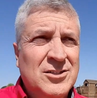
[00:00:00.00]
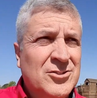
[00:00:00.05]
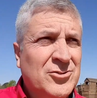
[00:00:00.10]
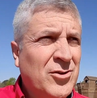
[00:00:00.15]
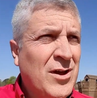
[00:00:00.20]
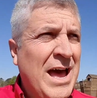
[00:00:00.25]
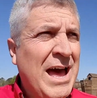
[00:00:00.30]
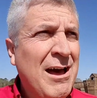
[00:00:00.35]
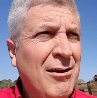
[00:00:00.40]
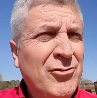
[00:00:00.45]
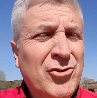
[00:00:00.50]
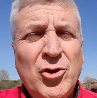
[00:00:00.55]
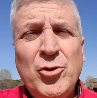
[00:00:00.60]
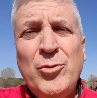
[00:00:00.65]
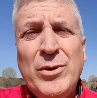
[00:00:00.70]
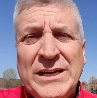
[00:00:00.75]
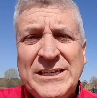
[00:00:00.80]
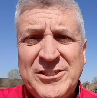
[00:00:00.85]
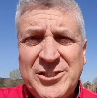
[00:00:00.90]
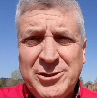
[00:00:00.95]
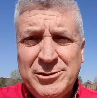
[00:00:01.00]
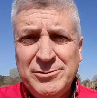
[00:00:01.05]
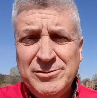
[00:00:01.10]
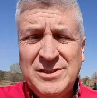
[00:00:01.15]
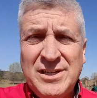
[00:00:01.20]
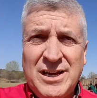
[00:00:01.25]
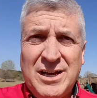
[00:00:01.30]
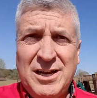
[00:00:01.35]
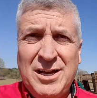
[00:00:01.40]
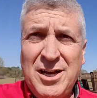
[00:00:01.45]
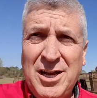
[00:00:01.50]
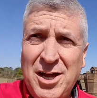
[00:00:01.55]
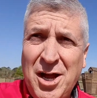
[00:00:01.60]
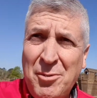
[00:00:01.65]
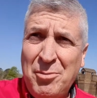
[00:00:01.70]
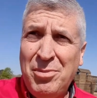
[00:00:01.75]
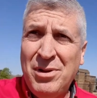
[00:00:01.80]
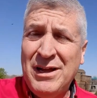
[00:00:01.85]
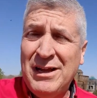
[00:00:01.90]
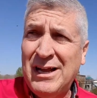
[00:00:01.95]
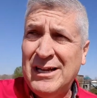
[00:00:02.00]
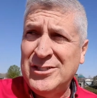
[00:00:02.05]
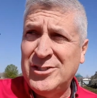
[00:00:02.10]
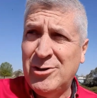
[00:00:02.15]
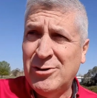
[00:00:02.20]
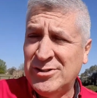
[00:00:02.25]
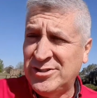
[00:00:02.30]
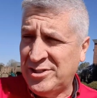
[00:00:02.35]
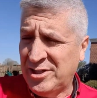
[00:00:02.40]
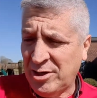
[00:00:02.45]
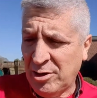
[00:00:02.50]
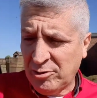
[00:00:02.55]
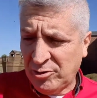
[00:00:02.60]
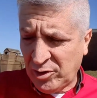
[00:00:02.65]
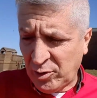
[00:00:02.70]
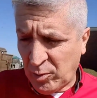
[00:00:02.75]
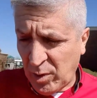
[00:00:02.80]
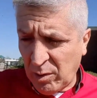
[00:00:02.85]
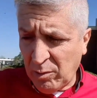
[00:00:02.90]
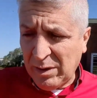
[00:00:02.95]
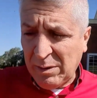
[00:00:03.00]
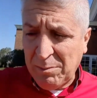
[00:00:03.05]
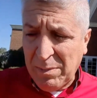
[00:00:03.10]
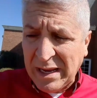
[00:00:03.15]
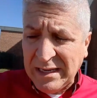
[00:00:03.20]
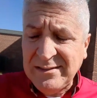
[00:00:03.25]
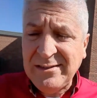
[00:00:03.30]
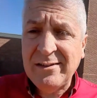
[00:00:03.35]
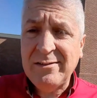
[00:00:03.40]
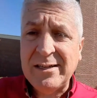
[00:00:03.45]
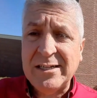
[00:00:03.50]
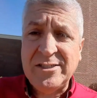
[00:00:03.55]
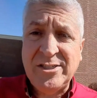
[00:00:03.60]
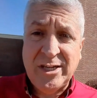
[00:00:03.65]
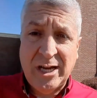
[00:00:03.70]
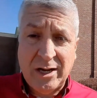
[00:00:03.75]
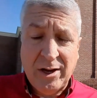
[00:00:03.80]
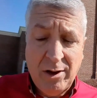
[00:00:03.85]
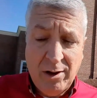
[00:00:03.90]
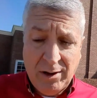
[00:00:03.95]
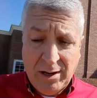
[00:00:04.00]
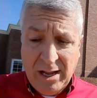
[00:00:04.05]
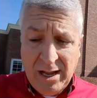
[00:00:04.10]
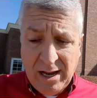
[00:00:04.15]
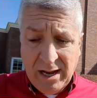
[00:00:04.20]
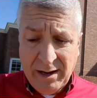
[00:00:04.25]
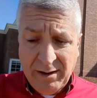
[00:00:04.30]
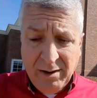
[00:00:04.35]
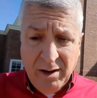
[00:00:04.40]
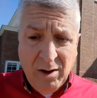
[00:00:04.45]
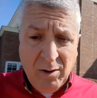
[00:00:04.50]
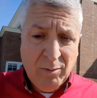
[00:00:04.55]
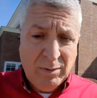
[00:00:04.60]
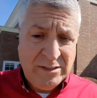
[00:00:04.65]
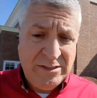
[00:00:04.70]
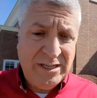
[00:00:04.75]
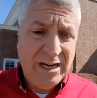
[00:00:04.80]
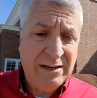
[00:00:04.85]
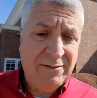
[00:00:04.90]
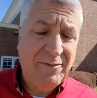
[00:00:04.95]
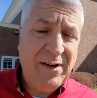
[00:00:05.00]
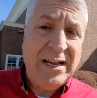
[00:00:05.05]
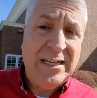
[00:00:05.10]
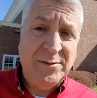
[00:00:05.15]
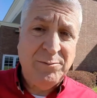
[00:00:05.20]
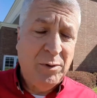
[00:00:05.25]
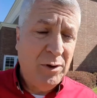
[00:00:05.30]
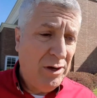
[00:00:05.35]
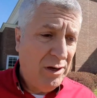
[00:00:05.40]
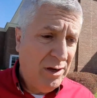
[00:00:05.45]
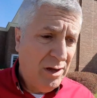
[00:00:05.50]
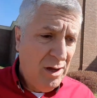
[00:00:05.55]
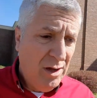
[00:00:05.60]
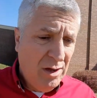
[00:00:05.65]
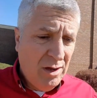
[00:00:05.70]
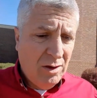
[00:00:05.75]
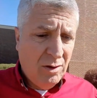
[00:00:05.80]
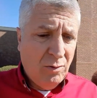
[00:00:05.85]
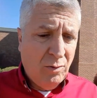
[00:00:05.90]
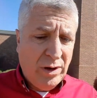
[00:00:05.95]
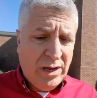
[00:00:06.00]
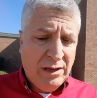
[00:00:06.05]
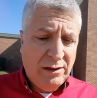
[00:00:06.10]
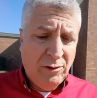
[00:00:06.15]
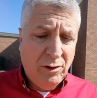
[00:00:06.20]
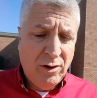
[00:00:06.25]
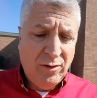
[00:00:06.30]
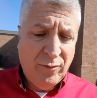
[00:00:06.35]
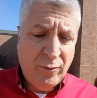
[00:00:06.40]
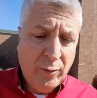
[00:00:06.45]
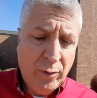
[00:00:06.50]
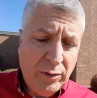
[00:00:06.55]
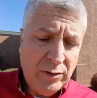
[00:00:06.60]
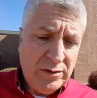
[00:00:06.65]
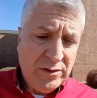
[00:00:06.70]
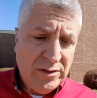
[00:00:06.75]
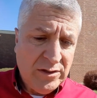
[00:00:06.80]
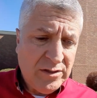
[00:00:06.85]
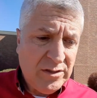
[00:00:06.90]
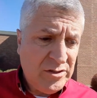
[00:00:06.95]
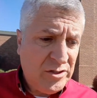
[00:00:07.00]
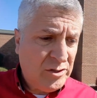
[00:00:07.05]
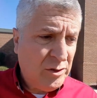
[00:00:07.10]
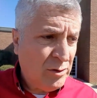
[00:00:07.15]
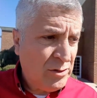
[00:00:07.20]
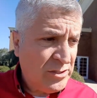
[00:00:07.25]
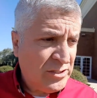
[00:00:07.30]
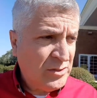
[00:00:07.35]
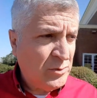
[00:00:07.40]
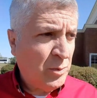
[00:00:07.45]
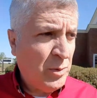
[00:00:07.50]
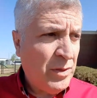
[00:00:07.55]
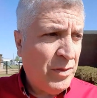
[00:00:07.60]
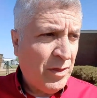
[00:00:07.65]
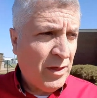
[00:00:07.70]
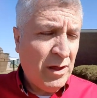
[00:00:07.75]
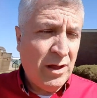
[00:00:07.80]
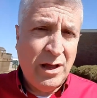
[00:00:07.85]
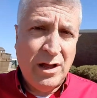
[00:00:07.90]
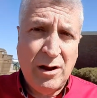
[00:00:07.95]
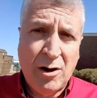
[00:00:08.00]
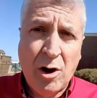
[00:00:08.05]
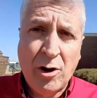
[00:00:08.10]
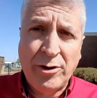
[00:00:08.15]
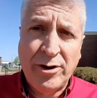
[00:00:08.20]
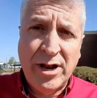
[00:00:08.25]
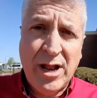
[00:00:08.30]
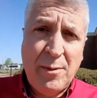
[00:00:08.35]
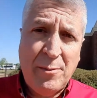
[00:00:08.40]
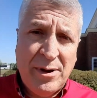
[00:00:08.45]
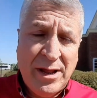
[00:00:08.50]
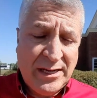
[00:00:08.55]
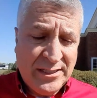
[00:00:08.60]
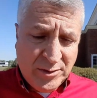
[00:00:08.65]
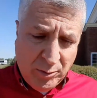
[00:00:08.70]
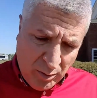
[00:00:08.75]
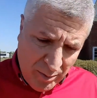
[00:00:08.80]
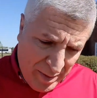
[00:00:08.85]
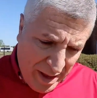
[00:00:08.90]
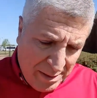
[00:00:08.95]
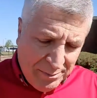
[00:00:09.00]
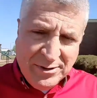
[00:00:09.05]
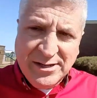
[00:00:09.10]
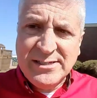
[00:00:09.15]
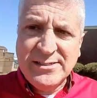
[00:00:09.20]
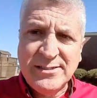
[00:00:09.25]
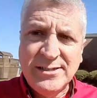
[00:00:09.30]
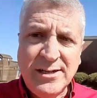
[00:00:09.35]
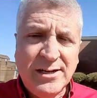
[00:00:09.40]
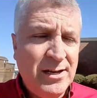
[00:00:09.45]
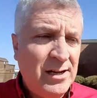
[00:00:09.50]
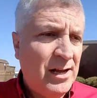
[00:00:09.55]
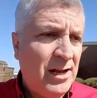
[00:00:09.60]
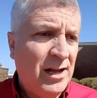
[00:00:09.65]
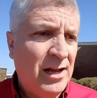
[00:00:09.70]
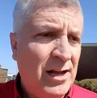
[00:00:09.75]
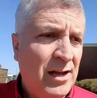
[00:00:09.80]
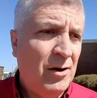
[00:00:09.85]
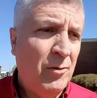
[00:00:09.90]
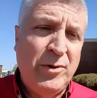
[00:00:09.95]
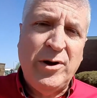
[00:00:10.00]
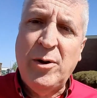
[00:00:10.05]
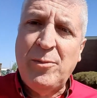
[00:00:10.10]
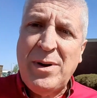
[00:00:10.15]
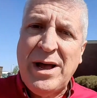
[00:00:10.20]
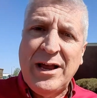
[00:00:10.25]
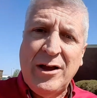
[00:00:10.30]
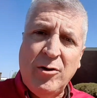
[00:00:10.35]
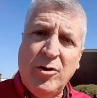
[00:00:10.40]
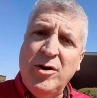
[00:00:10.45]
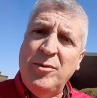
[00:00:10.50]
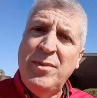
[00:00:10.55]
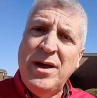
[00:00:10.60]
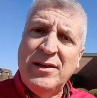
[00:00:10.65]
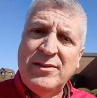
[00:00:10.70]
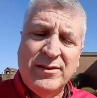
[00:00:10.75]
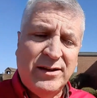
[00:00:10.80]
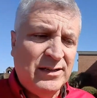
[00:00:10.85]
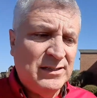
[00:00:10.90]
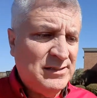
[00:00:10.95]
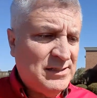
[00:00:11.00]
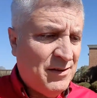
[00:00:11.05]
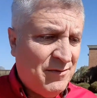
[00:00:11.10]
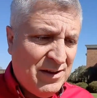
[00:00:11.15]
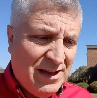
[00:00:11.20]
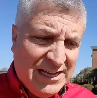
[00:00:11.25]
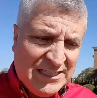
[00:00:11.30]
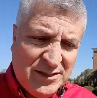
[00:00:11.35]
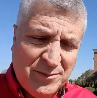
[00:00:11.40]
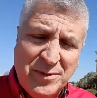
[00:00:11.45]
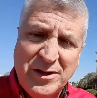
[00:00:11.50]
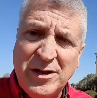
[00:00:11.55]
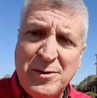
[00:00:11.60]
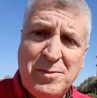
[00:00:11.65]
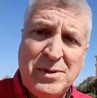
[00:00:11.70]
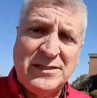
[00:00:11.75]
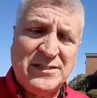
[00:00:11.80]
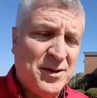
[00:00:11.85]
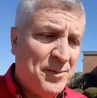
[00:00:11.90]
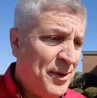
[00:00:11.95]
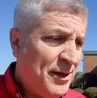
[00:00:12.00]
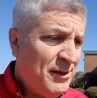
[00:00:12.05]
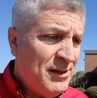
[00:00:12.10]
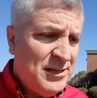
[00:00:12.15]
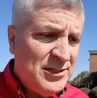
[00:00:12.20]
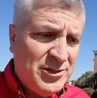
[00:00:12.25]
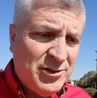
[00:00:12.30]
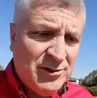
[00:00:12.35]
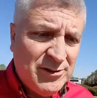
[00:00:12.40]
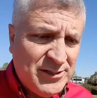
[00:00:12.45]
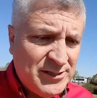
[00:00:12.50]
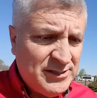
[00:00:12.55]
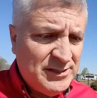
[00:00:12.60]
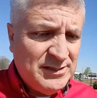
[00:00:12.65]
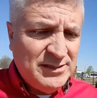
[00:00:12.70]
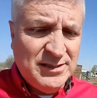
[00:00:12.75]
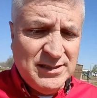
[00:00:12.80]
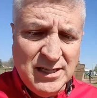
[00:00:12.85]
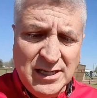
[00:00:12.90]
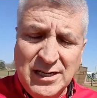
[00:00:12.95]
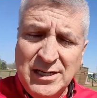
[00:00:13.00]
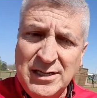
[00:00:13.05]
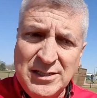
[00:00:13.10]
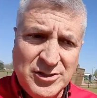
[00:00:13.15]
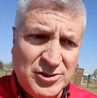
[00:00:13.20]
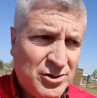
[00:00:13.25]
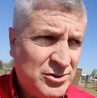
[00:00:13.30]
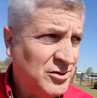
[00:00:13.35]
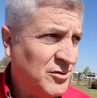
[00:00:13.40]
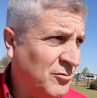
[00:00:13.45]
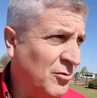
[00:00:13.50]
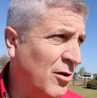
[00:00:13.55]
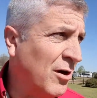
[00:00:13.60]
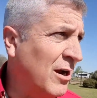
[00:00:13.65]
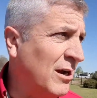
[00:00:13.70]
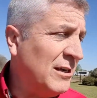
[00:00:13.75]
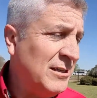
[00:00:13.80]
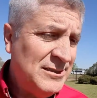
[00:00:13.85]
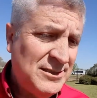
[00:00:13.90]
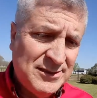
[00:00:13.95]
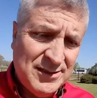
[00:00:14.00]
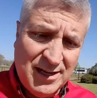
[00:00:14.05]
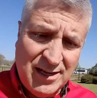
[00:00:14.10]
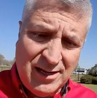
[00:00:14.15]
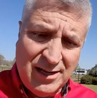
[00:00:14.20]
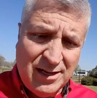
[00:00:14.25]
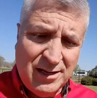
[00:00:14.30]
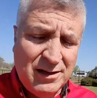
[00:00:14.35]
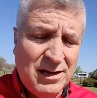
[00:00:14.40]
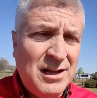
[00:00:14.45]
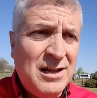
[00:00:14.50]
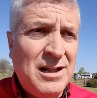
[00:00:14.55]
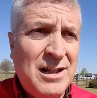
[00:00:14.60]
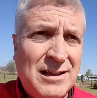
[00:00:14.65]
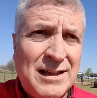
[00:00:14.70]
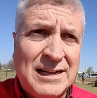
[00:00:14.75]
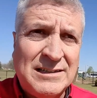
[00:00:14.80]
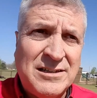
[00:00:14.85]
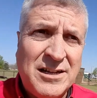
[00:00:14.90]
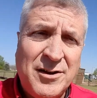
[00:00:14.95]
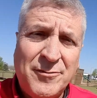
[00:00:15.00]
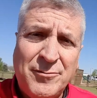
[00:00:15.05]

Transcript: So how do we choose a church to go to? Well, we basically check online, we check Facebook, we look for churches with our denomination. We're Baptists. We don't mind going to Methodists. I've actually been to Episcopalian churches, Church of Christ, lots of